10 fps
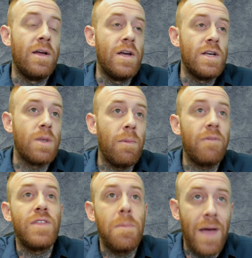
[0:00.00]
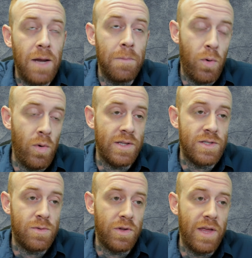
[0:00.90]
some of the main
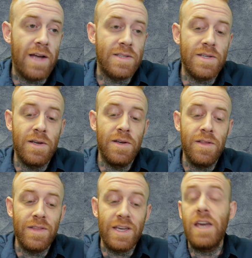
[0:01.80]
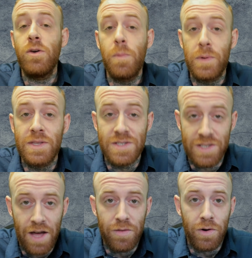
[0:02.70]
points were that the king who put this
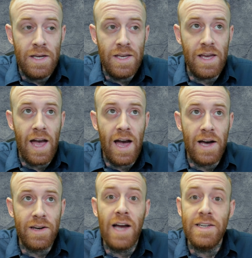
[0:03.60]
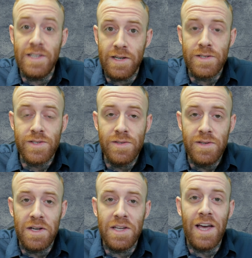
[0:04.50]
together, he had ideas
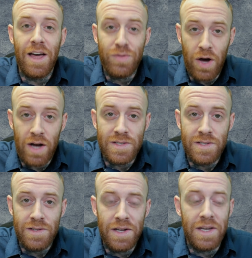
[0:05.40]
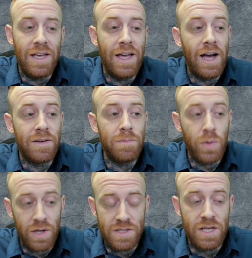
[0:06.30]
and he had thoughts and he had
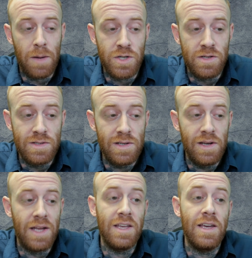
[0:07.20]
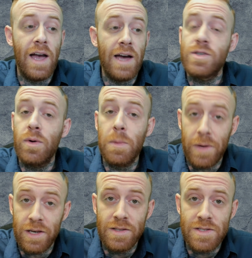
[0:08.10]
preconceptions and he had his own
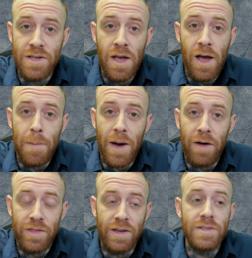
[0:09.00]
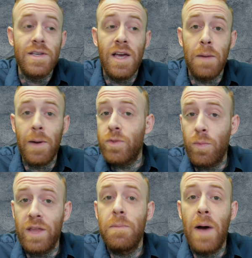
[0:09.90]
opinions about things and about the
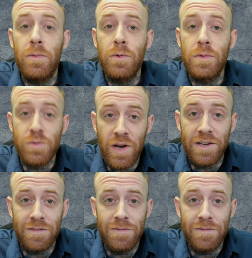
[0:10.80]
way the Bible was written.